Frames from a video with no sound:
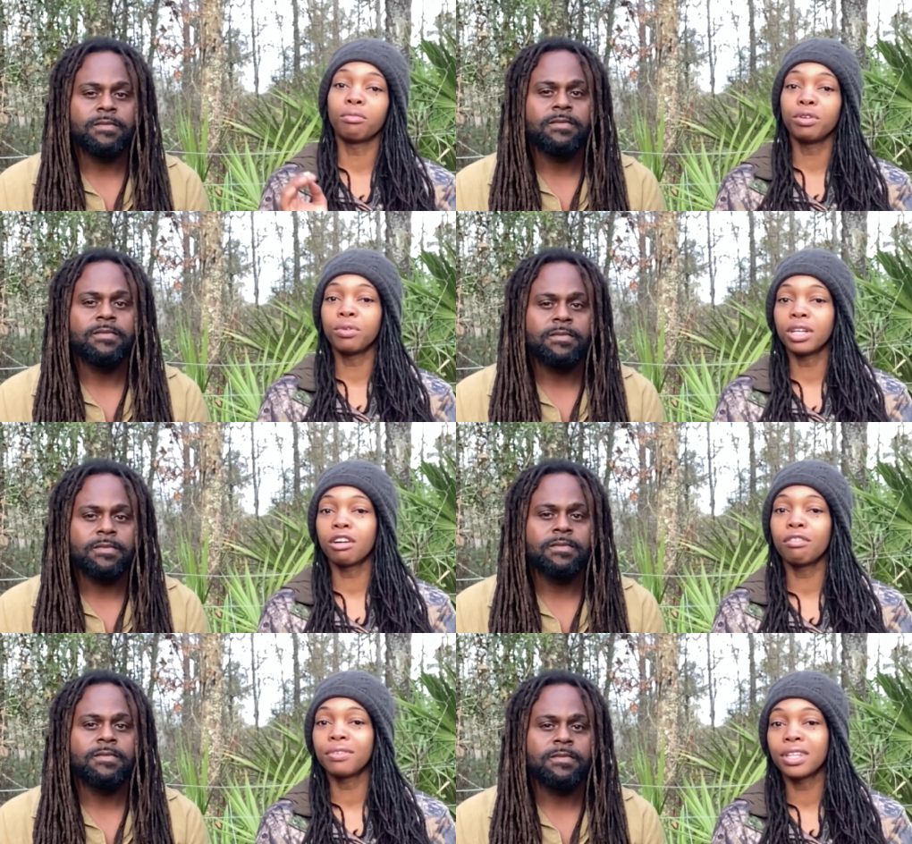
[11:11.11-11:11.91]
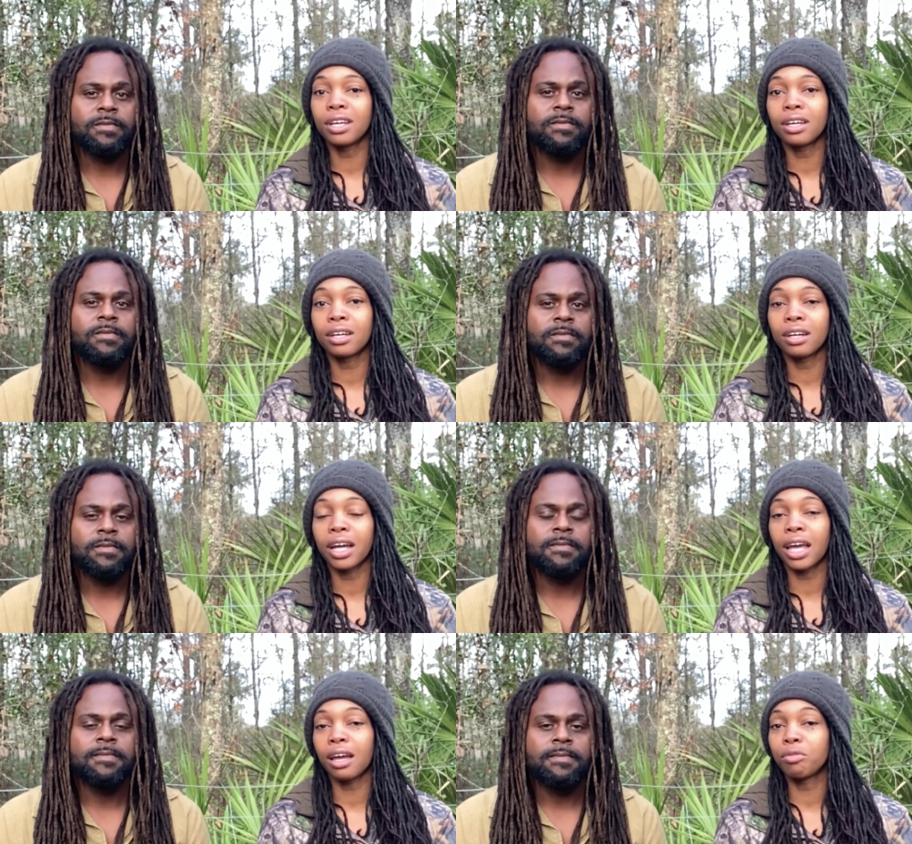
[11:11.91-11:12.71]
Speaker 1: We went over
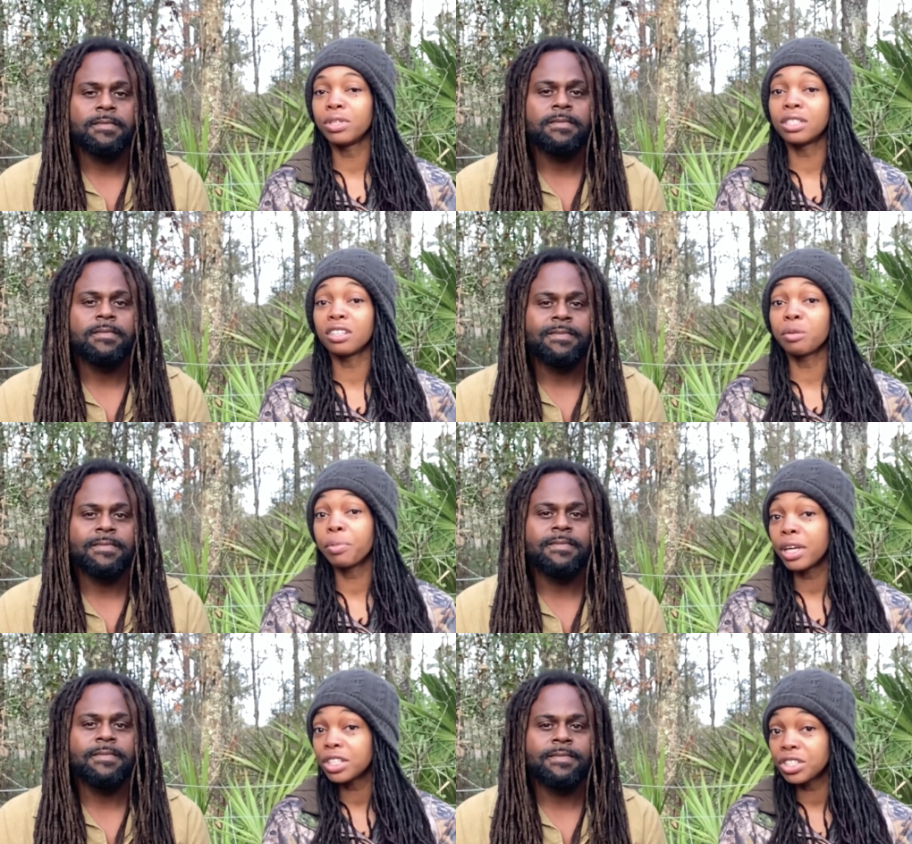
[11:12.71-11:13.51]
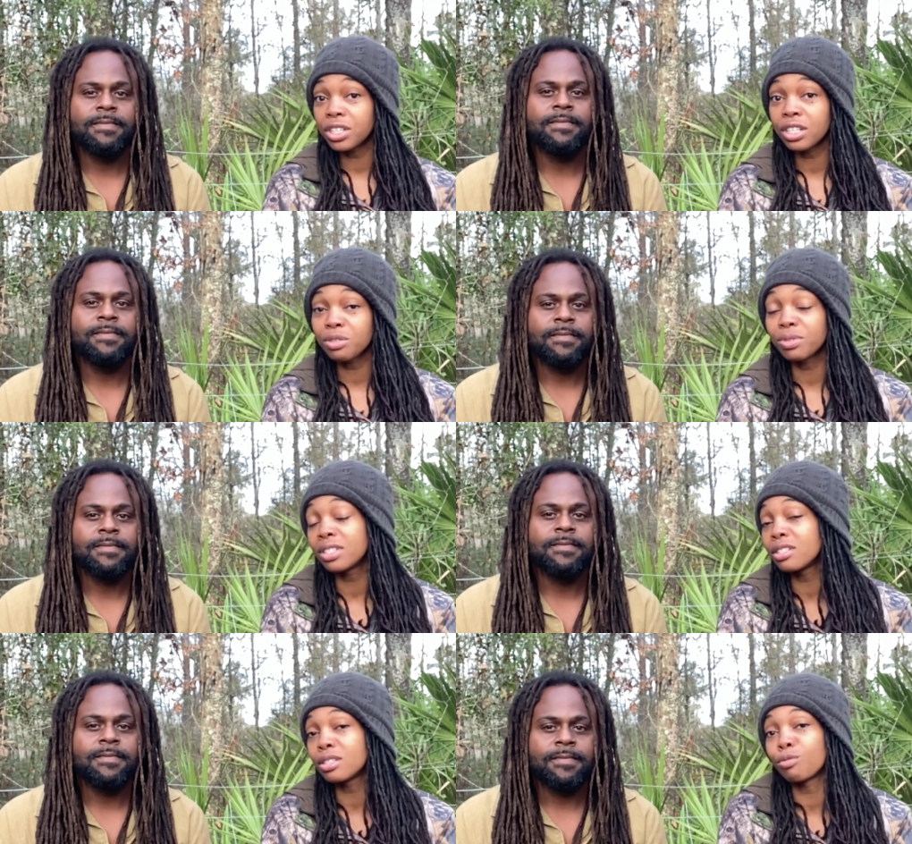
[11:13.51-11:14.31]
there, and we took pictures. We
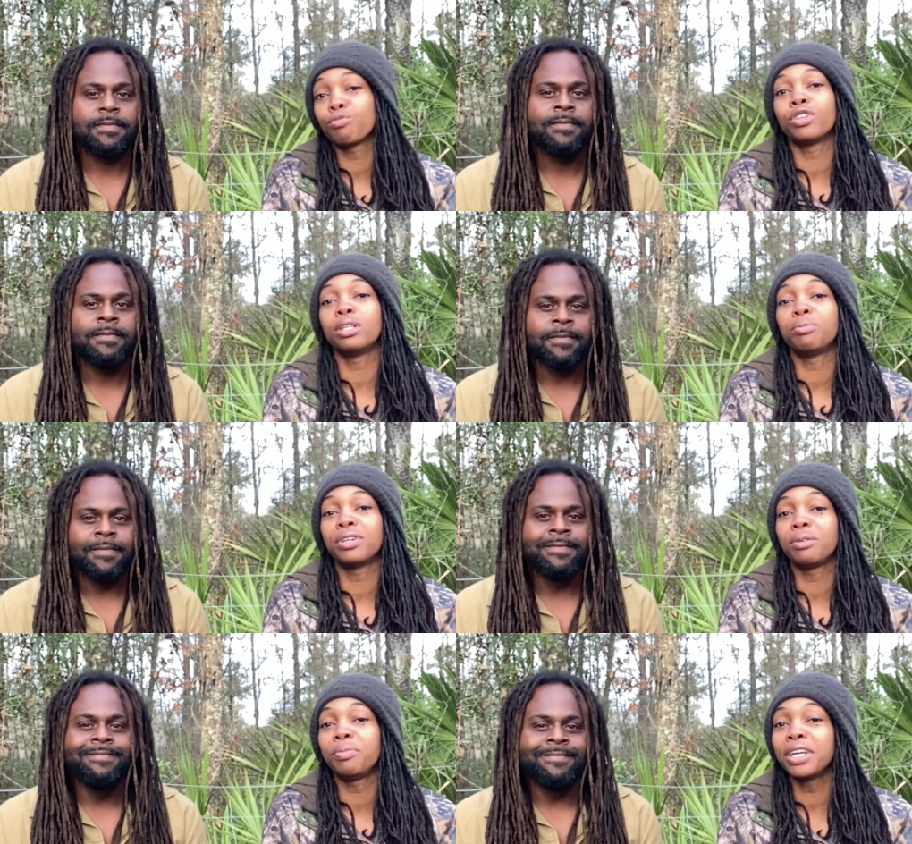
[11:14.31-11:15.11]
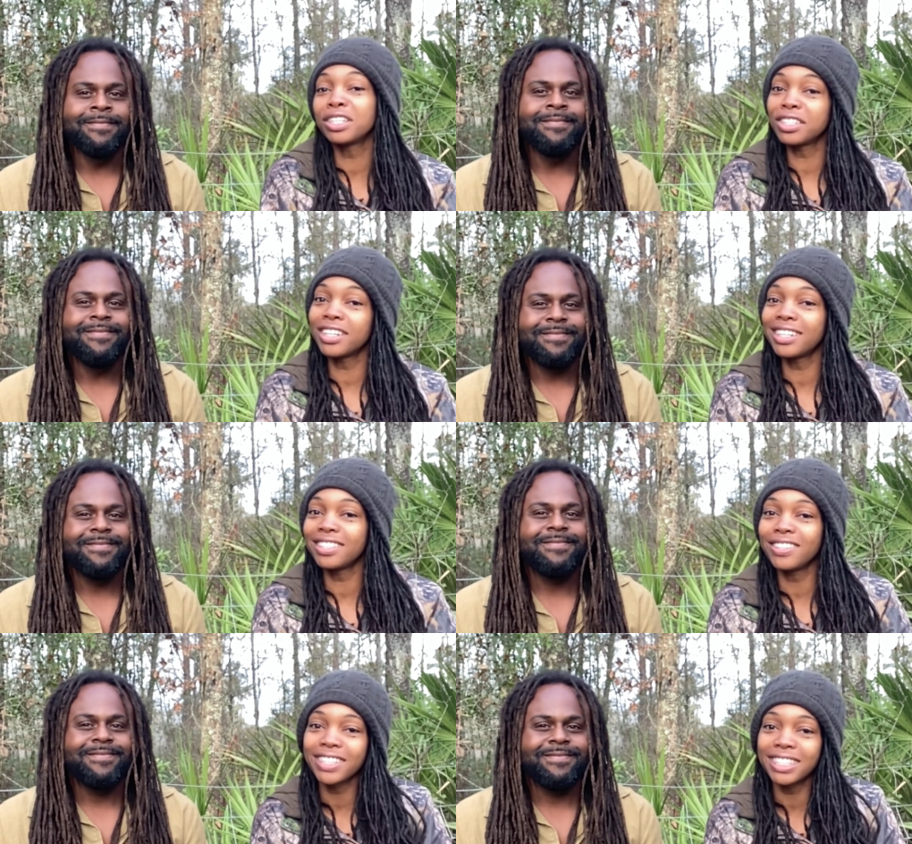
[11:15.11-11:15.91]
took some really pretty
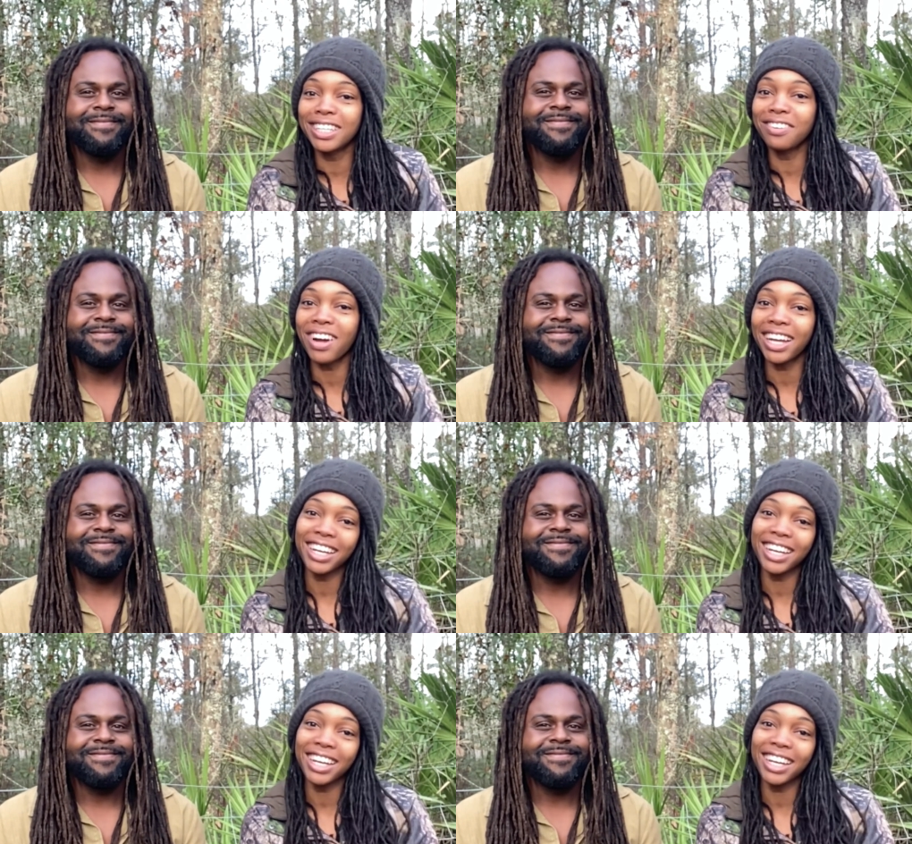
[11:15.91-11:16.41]
pictures you can see right